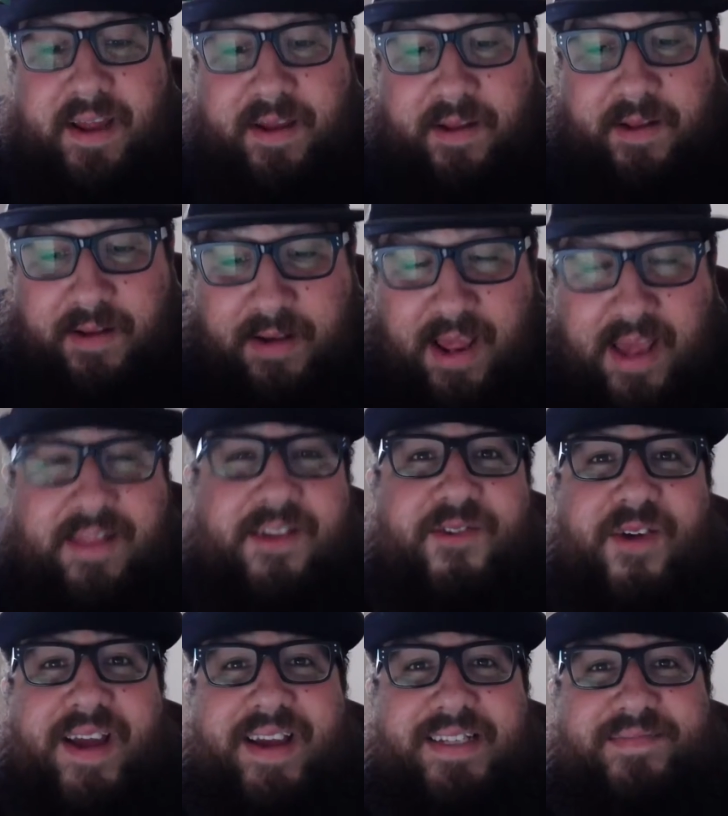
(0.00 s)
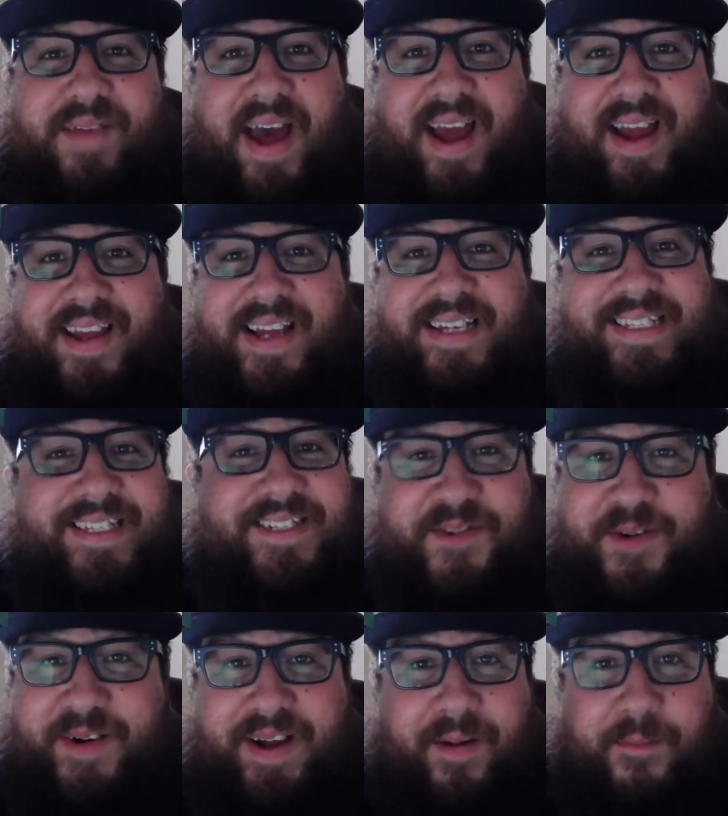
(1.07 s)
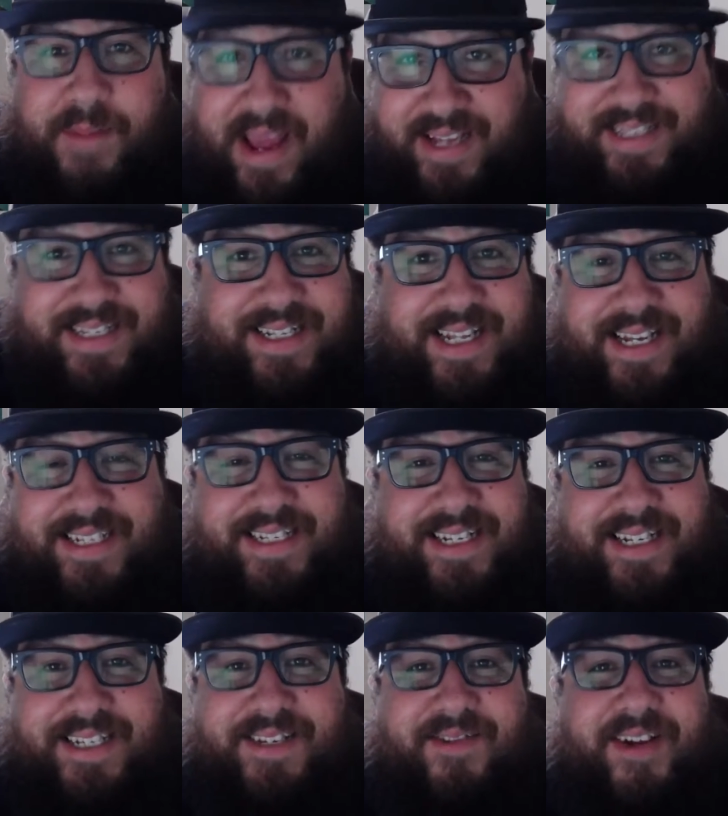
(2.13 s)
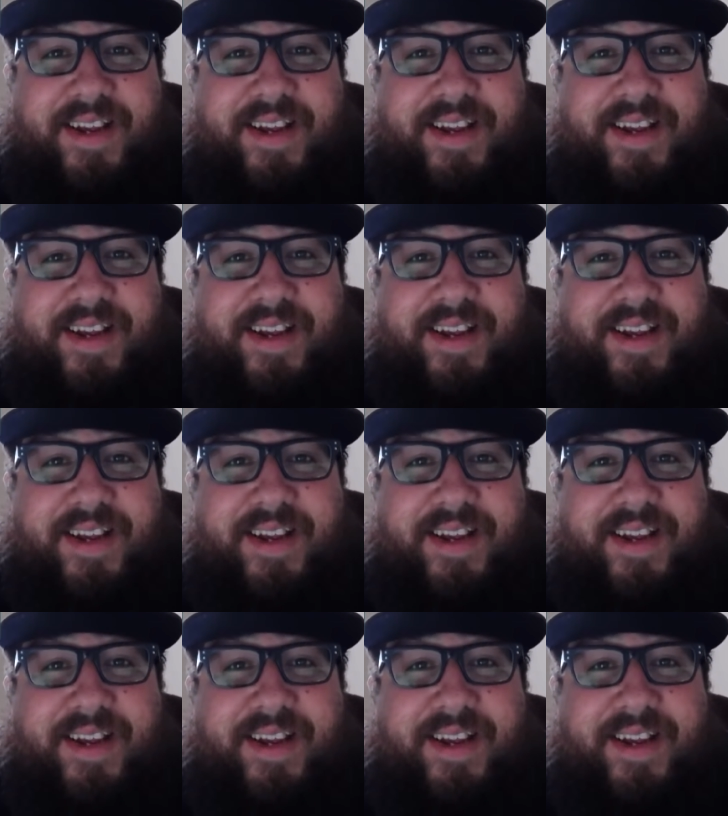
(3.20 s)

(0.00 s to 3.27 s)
Nathan Drake is back. He's doing amazing things in this one.